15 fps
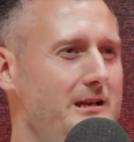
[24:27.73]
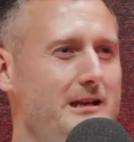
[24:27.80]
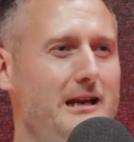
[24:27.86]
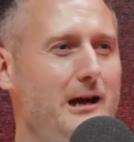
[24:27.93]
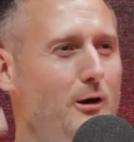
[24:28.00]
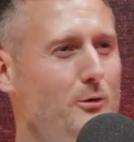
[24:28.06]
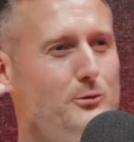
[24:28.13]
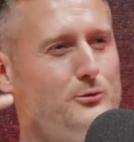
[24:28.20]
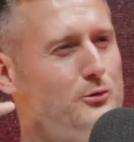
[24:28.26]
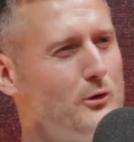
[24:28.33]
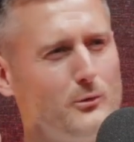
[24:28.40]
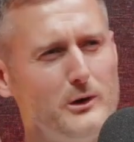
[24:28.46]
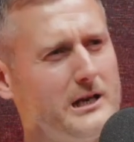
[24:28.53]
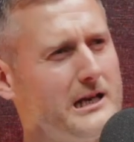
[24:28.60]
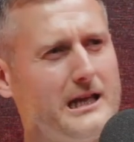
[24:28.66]
And I always,
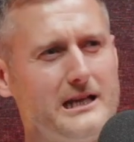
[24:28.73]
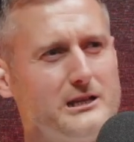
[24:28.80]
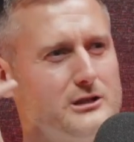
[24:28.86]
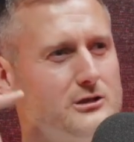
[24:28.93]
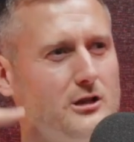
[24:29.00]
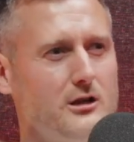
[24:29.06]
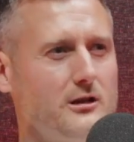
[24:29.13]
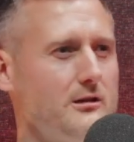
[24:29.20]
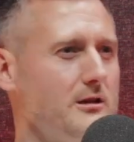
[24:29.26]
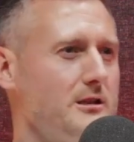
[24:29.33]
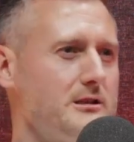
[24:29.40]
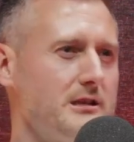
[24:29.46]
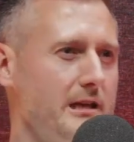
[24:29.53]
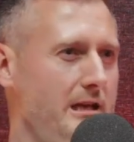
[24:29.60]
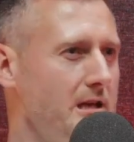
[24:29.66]
one of the things that stuck.
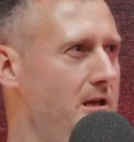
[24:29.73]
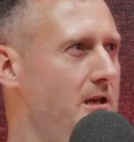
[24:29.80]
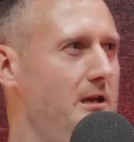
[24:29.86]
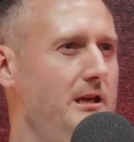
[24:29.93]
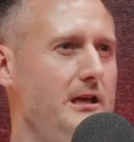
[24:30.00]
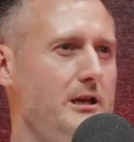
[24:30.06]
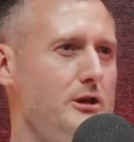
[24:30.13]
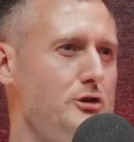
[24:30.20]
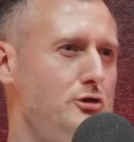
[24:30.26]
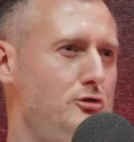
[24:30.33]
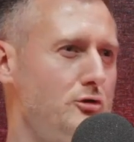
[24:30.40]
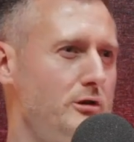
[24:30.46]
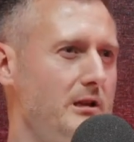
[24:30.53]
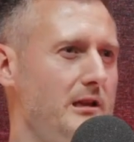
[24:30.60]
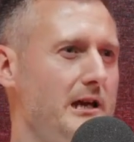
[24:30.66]
It's like, are you just
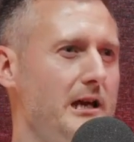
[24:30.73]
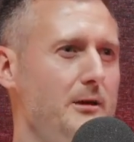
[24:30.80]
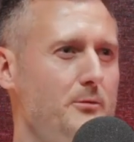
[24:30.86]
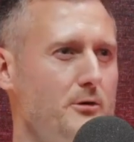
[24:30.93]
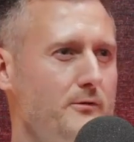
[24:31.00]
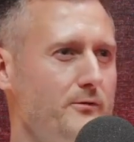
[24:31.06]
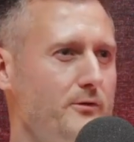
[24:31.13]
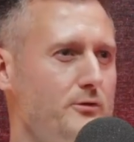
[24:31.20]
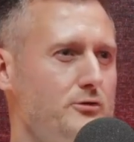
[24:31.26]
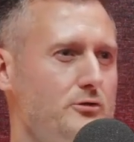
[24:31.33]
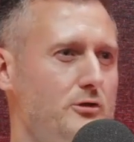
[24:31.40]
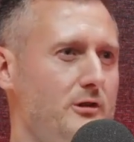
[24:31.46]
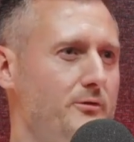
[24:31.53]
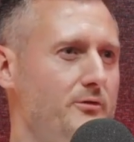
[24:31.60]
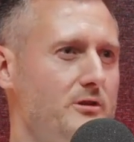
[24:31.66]
going to lie about and feel
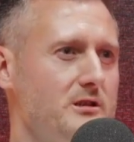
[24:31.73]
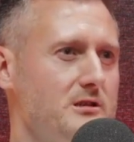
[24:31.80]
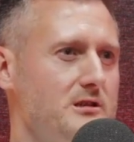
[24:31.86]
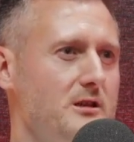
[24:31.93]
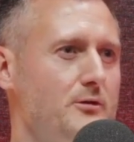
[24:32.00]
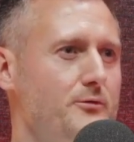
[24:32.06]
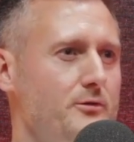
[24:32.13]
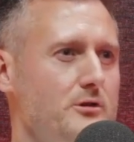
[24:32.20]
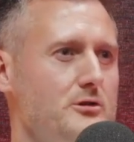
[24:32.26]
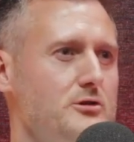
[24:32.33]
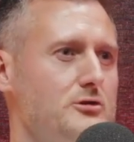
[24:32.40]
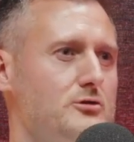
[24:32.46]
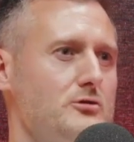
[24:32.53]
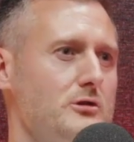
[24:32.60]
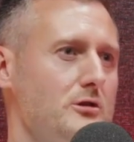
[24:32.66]
sorry for yourself, or are you
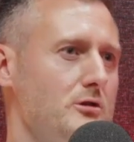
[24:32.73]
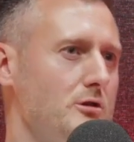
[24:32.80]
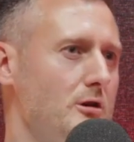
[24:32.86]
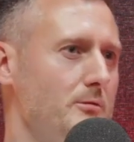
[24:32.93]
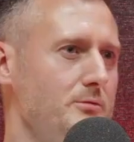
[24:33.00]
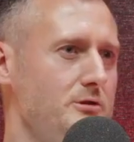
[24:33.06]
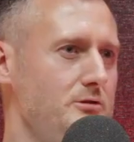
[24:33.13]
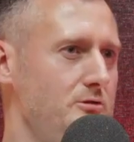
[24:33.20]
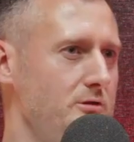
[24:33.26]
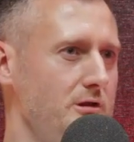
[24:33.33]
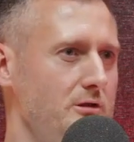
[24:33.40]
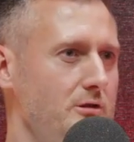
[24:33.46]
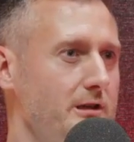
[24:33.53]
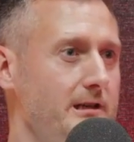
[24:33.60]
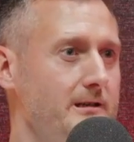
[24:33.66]
just going to get up and you're just going
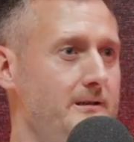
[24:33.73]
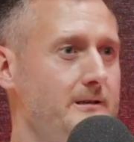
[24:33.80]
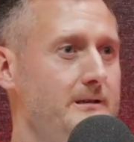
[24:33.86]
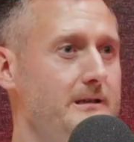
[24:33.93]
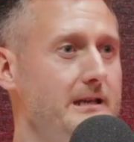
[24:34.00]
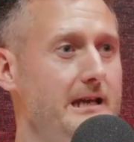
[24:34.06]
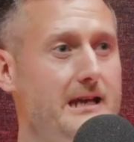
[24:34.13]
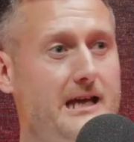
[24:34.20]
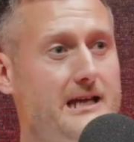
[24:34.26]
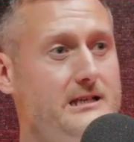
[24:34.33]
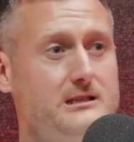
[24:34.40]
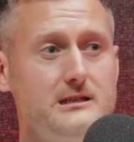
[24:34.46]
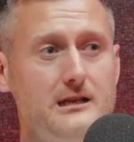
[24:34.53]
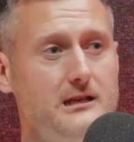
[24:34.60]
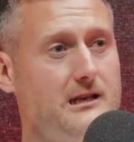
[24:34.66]
to do it? And
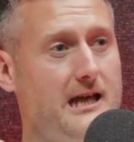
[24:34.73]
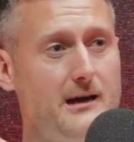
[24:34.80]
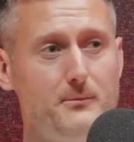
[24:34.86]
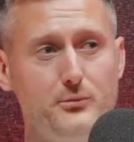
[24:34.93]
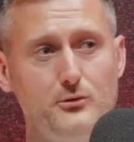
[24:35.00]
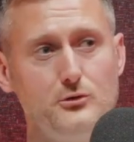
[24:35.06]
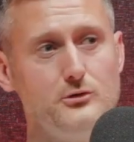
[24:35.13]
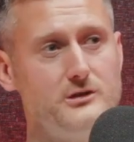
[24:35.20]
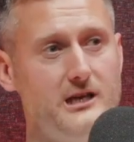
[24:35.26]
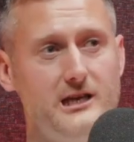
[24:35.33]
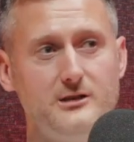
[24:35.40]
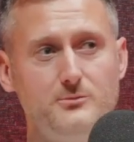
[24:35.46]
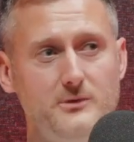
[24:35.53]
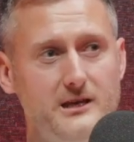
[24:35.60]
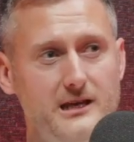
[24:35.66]
and that
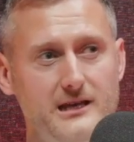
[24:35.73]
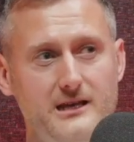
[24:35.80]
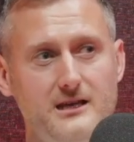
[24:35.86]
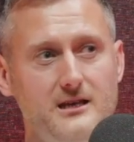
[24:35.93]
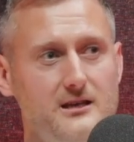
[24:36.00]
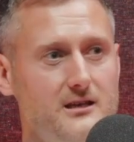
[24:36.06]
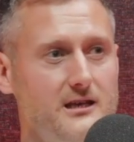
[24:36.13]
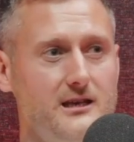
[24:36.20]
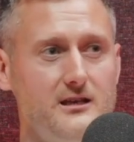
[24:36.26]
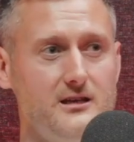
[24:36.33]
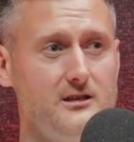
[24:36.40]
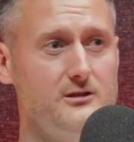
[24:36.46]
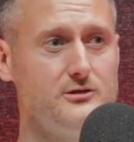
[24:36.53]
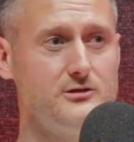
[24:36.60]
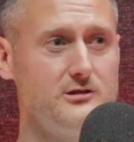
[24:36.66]
process, mate, 8
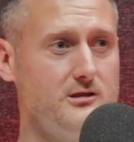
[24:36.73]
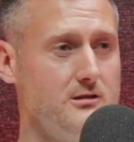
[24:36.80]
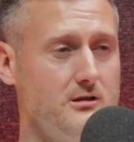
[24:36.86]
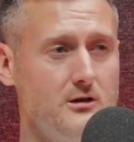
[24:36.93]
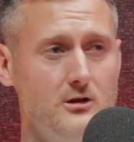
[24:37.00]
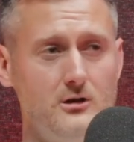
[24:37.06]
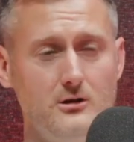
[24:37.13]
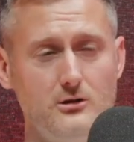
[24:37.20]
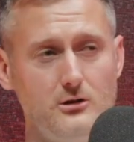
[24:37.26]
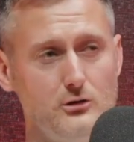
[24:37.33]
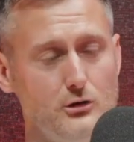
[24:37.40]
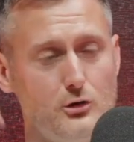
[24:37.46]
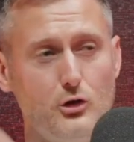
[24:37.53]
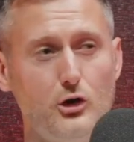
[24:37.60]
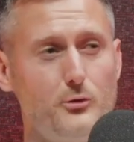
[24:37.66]
years, and
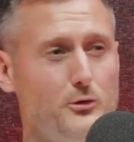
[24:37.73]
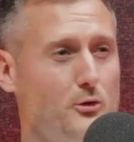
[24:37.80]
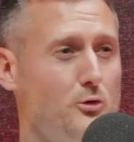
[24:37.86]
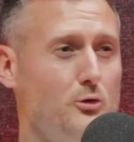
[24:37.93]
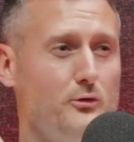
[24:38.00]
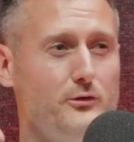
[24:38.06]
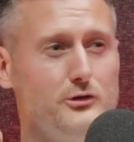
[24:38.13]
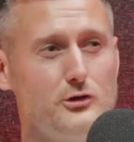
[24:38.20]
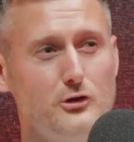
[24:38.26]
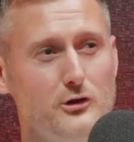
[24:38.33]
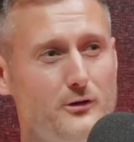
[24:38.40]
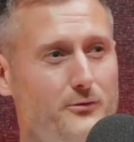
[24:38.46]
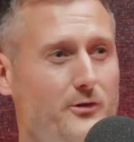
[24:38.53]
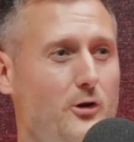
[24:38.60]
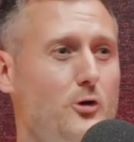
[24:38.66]
you talk about COVID, you
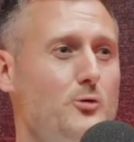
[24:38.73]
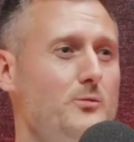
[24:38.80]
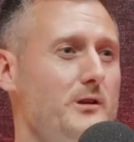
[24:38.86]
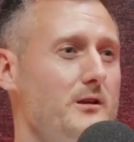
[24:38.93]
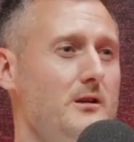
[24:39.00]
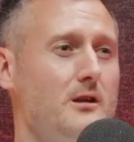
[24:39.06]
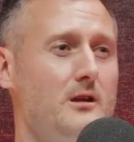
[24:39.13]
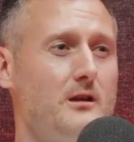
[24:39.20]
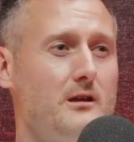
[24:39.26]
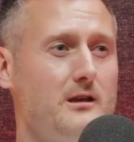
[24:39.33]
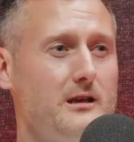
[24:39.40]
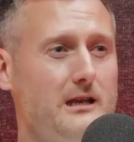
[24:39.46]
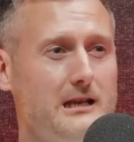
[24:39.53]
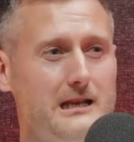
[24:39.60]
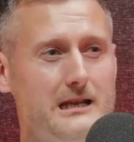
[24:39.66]
couldn't film, and
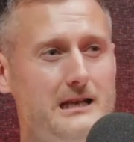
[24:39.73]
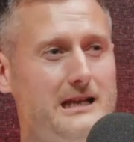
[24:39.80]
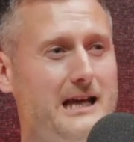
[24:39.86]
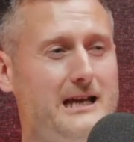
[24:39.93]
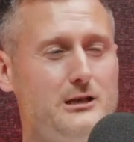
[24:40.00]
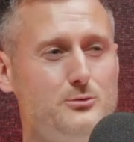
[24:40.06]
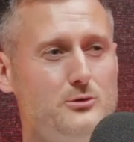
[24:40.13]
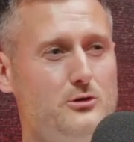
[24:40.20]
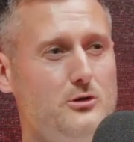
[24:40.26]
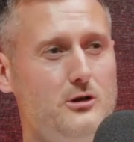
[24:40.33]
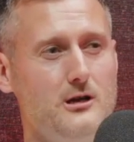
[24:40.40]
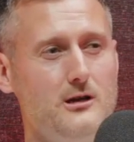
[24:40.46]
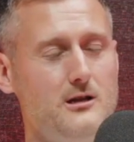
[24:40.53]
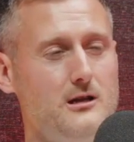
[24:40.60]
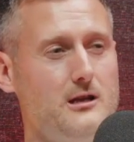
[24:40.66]
the guys were doing
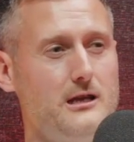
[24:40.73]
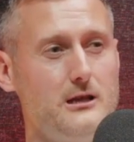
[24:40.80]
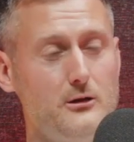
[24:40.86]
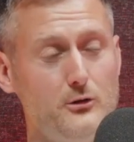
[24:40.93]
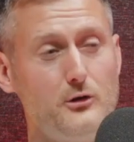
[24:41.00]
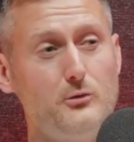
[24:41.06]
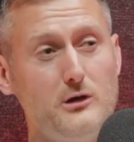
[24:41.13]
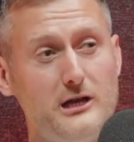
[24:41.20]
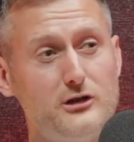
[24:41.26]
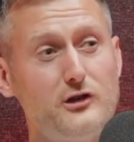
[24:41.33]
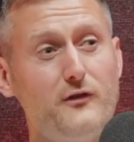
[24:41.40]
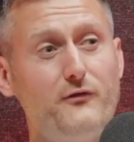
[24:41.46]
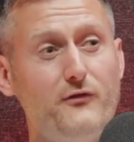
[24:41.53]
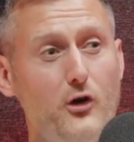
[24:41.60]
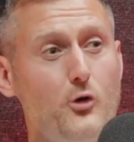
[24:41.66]
that. They were literally
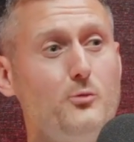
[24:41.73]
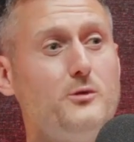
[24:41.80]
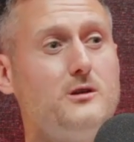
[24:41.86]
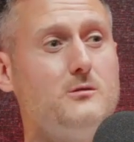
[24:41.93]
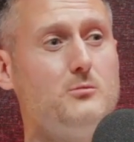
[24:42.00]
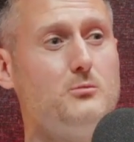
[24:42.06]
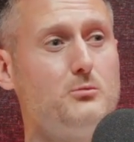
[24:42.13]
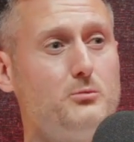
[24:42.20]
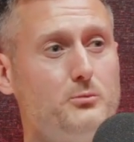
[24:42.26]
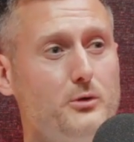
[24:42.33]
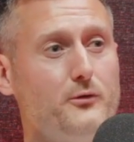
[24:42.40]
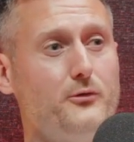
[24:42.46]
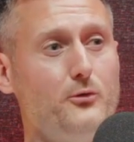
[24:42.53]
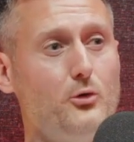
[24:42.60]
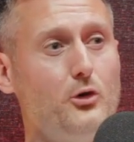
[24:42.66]
filming
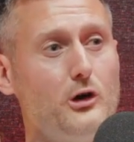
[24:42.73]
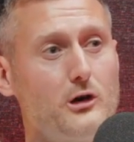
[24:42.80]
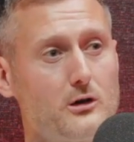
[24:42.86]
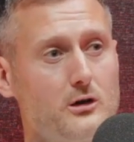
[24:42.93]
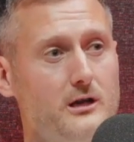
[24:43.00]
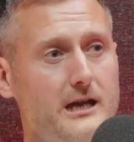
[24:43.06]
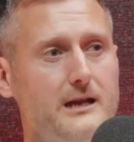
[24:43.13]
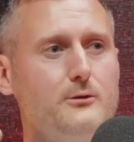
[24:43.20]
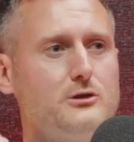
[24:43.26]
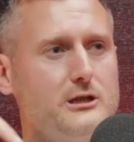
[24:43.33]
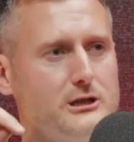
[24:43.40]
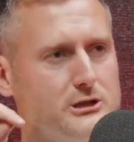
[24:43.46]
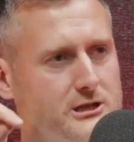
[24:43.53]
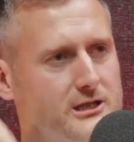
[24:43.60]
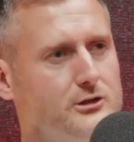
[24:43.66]
before, and it was
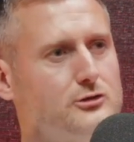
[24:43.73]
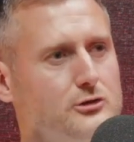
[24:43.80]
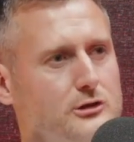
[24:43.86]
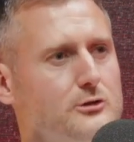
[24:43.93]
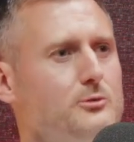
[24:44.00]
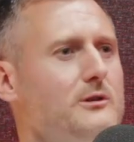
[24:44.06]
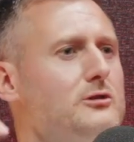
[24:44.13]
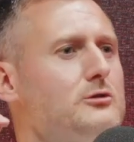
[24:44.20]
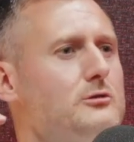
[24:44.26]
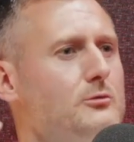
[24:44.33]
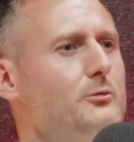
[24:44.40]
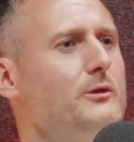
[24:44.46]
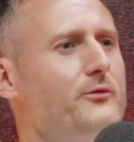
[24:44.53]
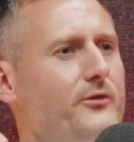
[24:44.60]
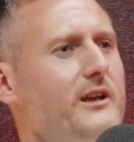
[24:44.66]
like, see, as soon as
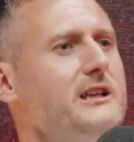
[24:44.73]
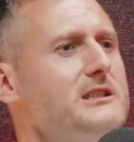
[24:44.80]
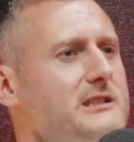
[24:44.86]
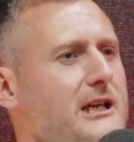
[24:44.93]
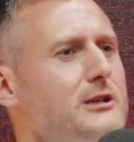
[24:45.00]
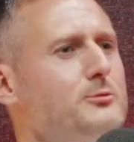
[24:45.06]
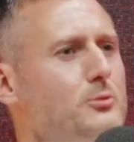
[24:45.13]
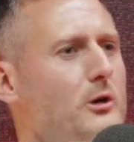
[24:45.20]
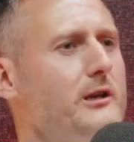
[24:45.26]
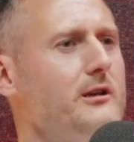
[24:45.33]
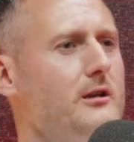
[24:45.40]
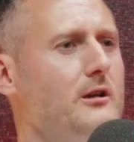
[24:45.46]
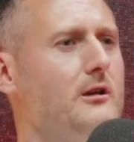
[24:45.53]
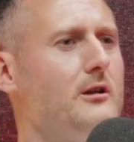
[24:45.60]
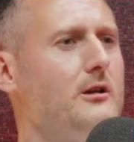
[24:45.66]
we finish this
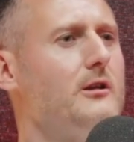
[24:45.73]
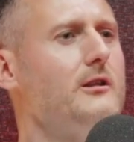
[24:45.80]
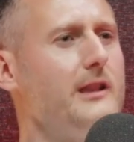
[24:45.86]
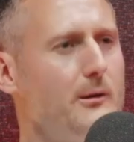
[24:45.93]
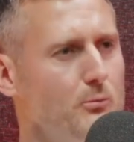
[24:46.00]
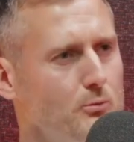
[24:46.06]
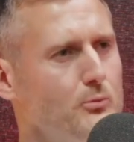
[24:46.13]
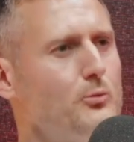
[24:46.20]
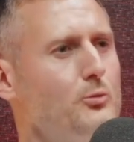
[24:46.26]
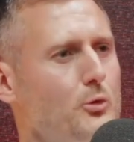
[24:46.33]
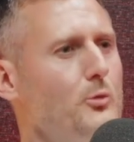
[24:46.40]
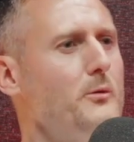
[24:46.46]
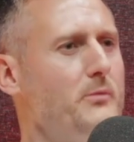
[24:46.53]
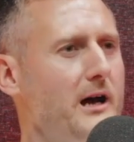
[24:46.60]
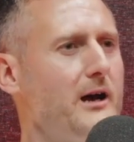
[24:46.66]
one, then
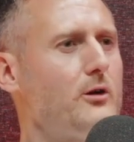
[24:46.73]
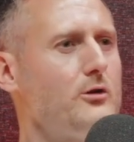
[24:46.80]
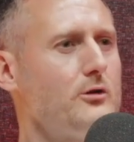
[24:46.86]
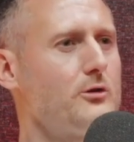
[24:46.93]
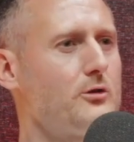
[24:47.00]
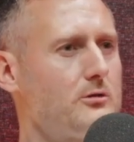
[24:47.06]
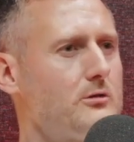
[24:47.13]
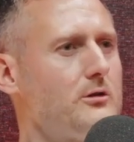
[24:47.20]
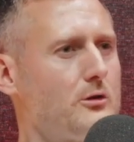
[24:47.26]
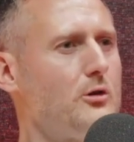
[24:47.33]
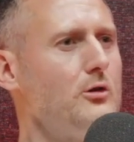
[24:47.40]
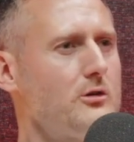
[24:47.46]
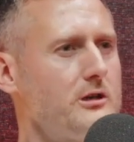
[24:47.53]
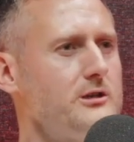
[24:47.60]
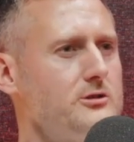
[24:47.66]
we'll be back on
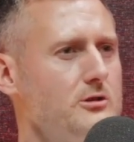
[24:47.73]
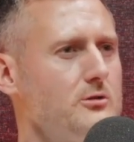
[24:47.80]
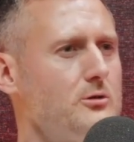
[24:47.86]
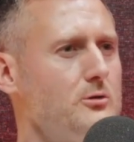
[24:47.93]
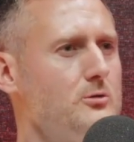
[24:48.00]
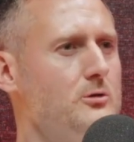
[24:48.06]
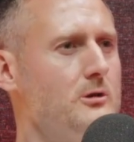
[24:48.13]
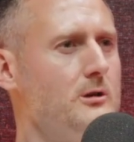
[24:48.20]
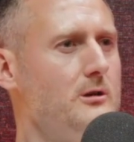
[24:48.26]
Concrete Jungle.